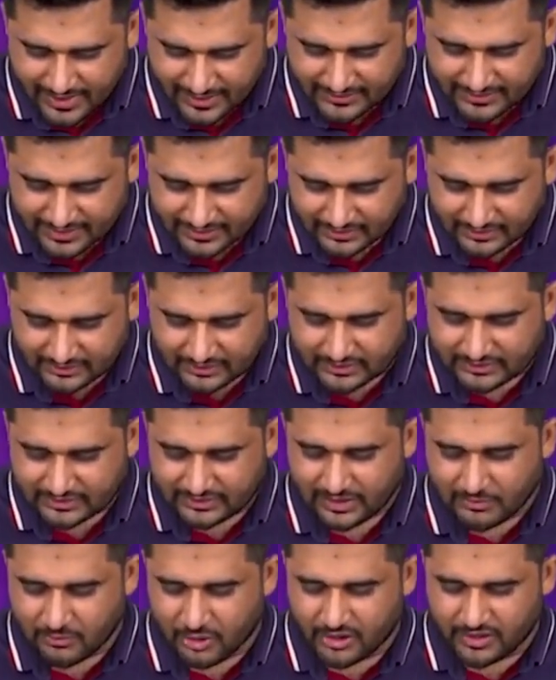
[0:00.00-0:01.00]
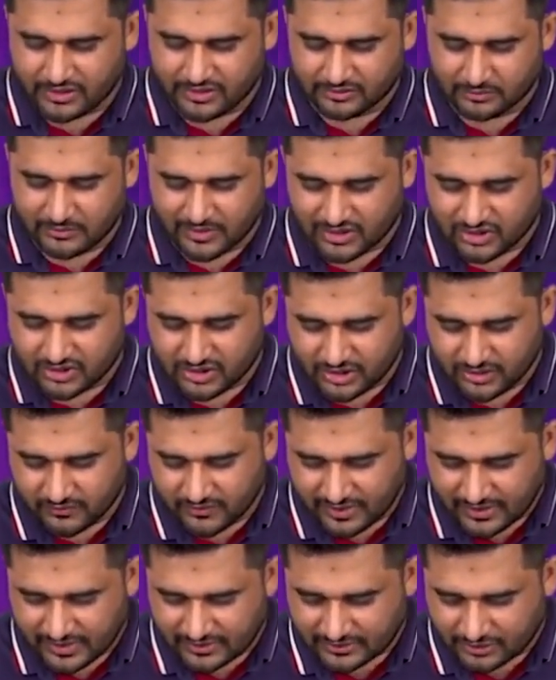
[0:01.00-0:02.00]
exactly the same order is mentioned,
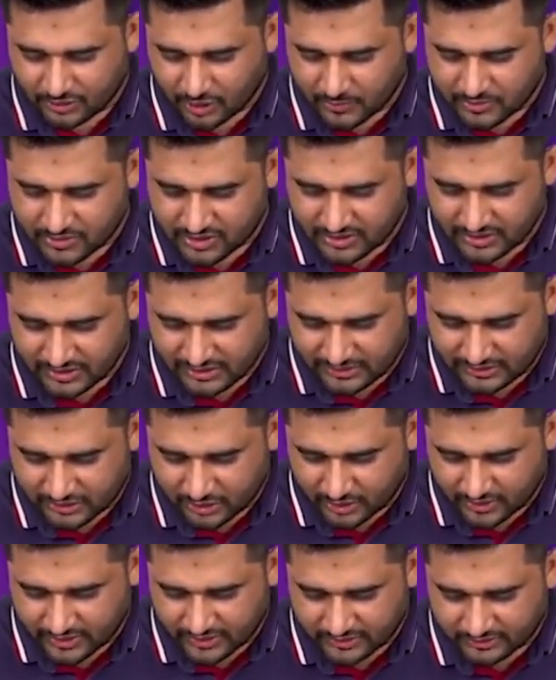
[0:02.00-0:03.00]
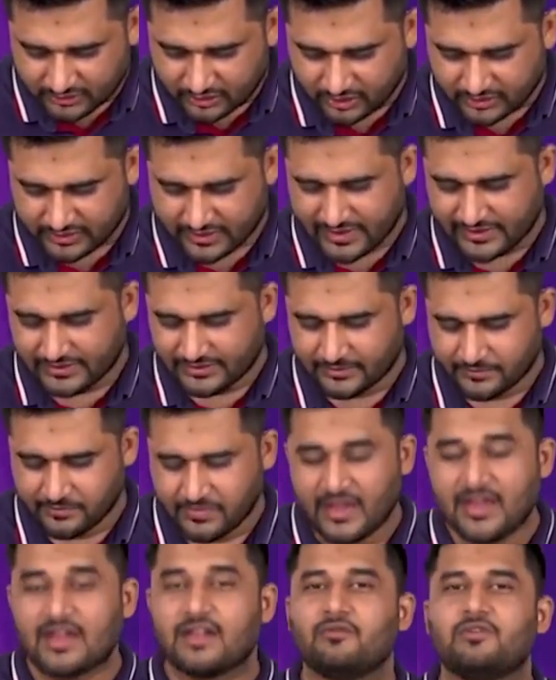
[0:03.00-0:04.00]
whereas in option D, the order is not right,
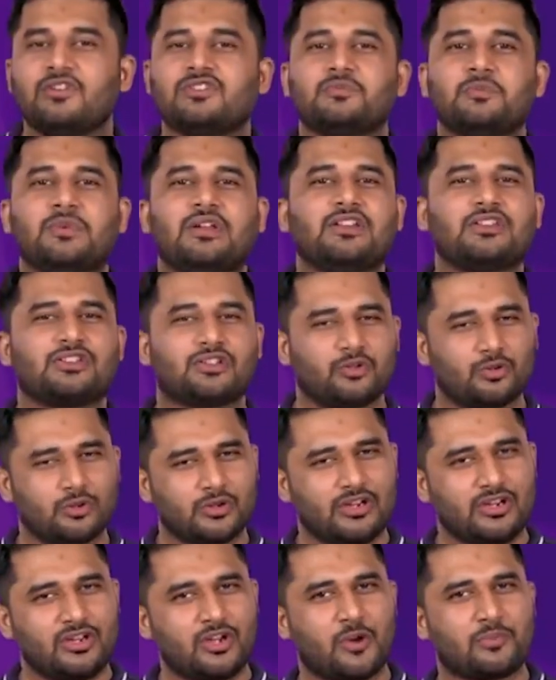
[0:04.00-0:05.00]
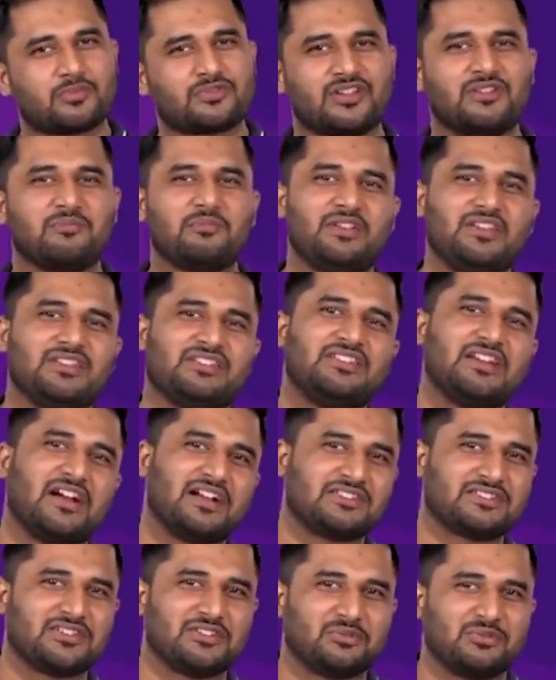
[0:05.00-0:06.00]
which means only option B is the
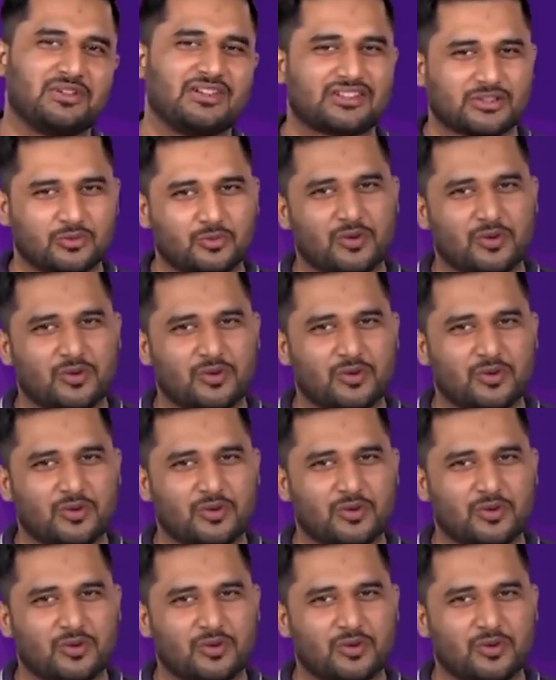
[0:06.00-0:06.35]
answer to this